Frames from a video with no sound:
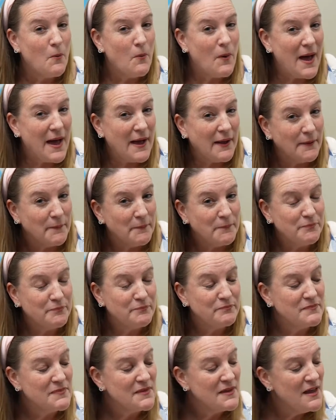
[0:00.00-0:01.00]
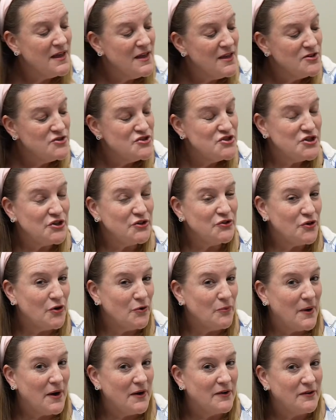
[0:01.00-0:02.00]
Well, do you know
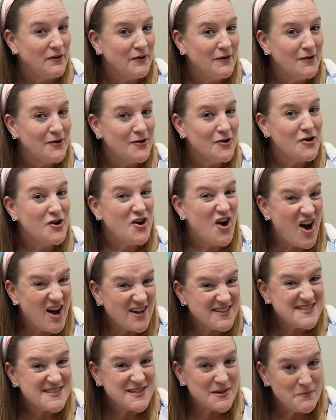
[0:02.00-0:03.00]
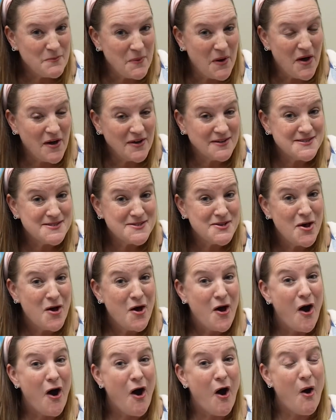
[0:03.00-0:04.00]
what? God's commands
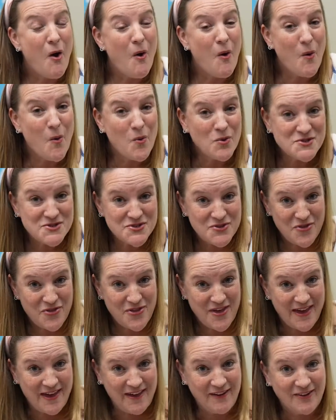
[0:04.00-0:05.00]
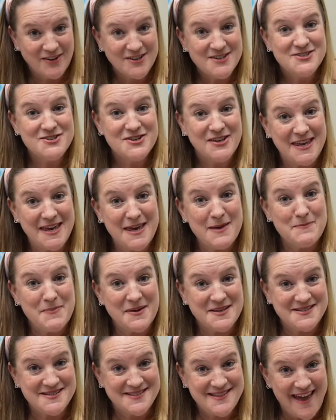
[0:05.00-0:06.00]
are also there to keep
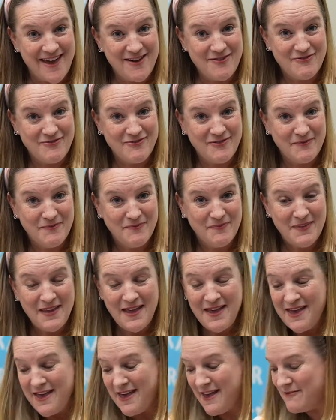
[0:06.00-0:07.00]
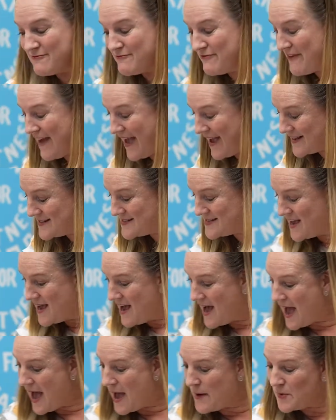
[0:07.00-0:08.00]
us safe. In fact,
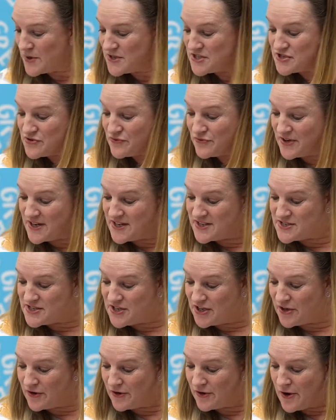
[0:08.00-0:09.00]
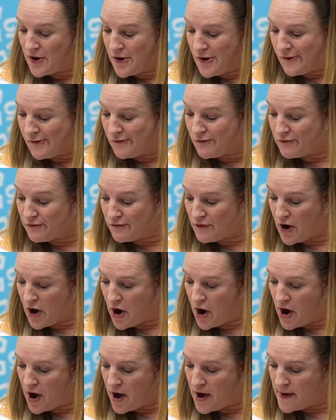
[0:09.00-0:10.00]
I want to read to you
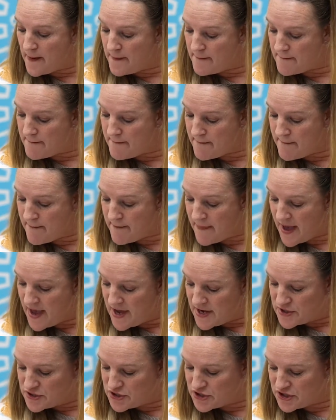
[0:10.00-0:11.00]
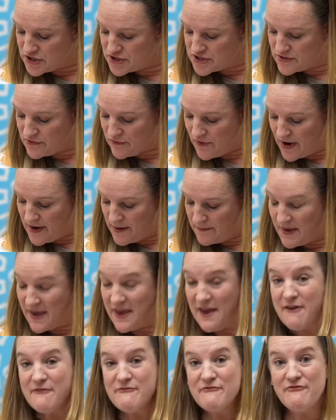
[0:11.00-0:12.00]
from
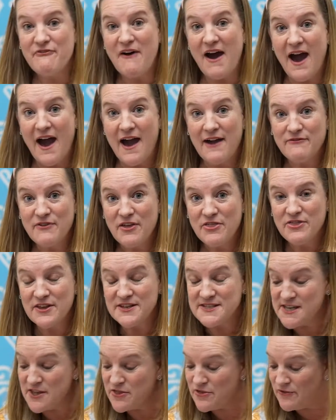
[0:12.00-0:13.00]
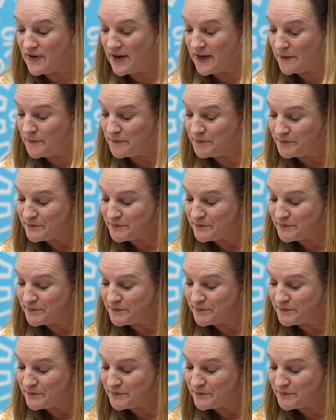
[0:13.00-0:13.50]
Deuteronomy 5:33.